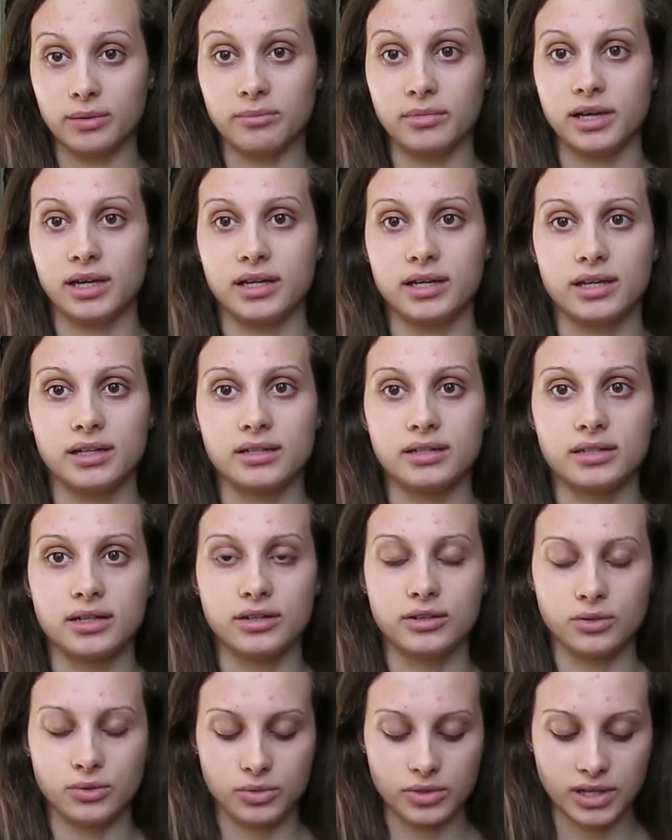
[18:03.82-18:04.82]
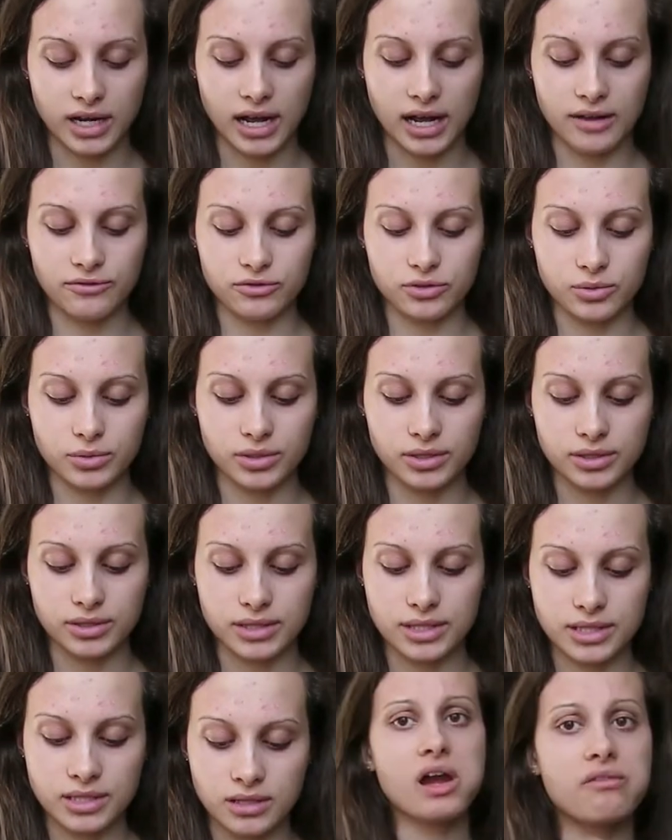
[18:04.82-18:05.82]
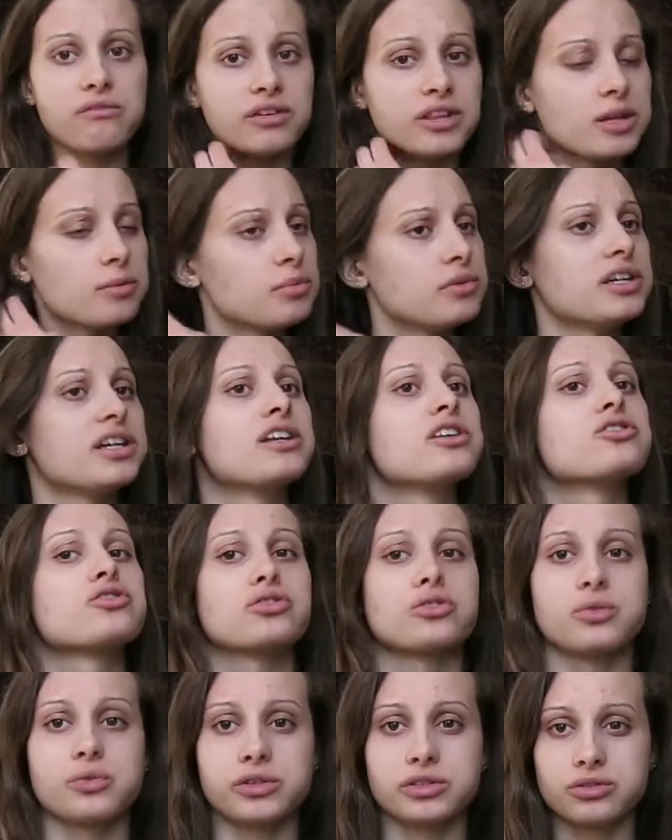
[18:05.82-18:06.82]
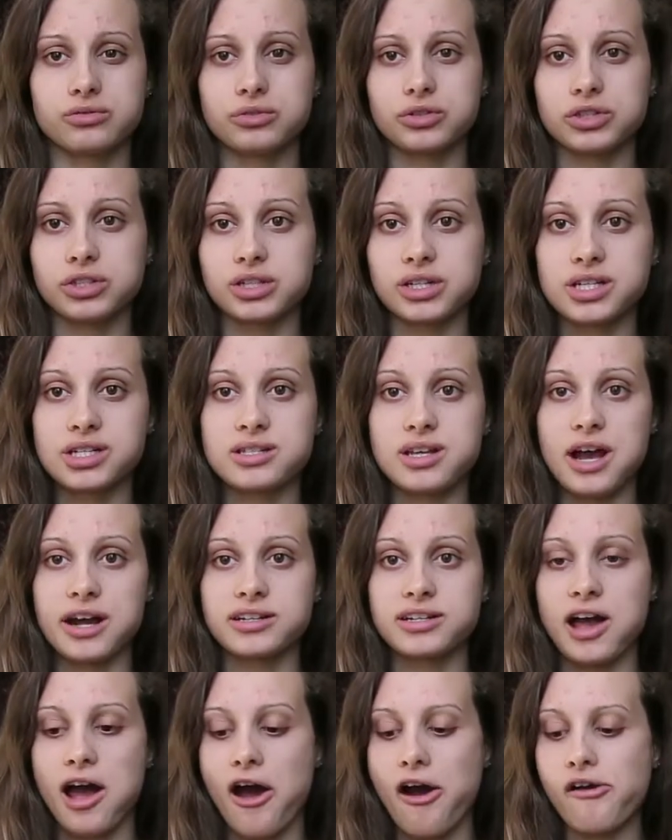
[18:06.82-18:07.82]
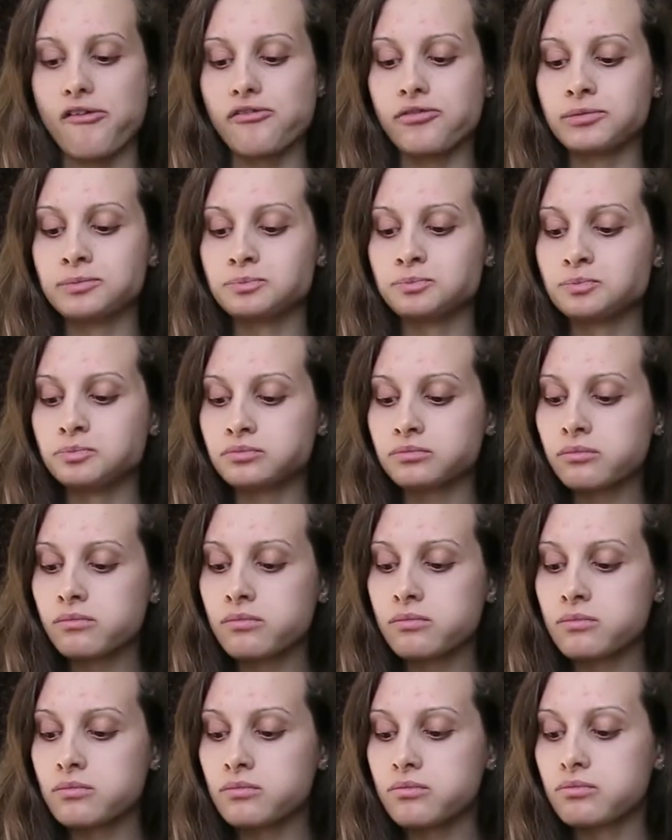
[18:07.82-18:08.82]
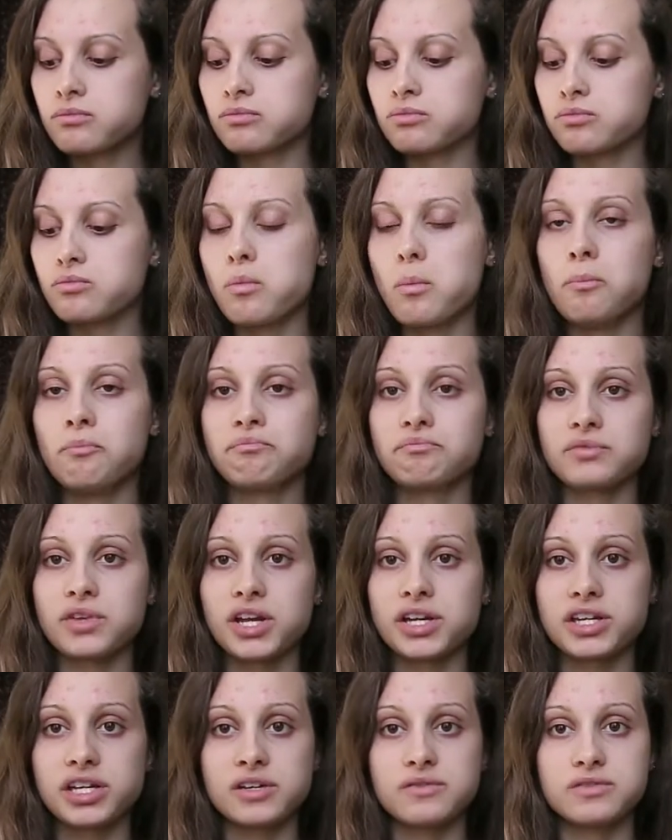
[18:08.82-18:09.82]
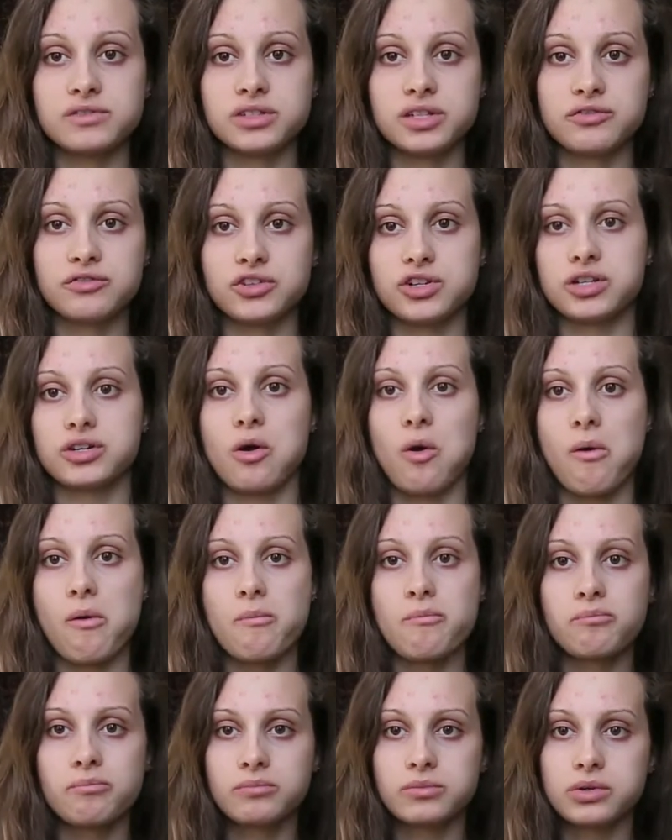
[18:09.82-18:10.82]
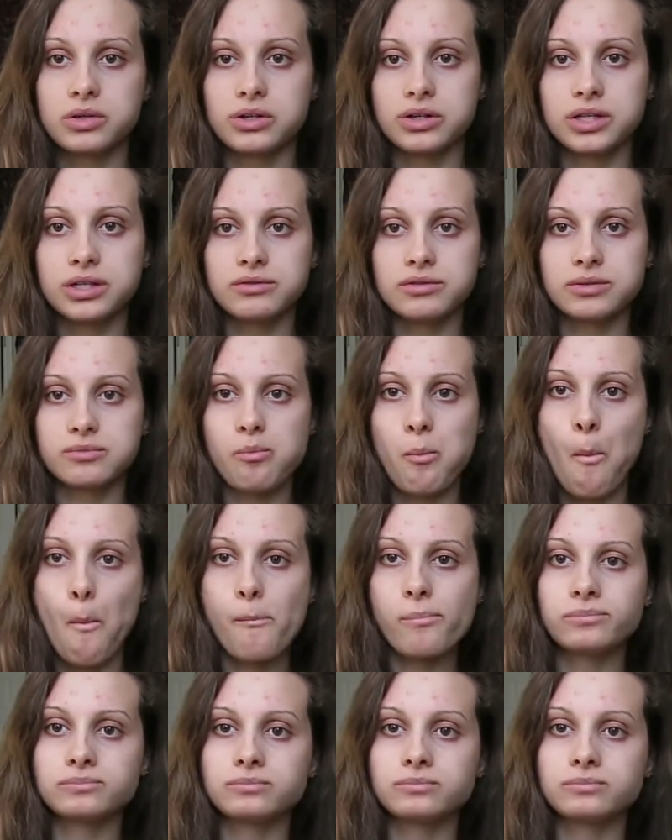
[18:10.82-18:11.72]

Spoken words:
I may eat another one afterwards. I find that bananas are always a really good snack to have. Like even if you're at home, or even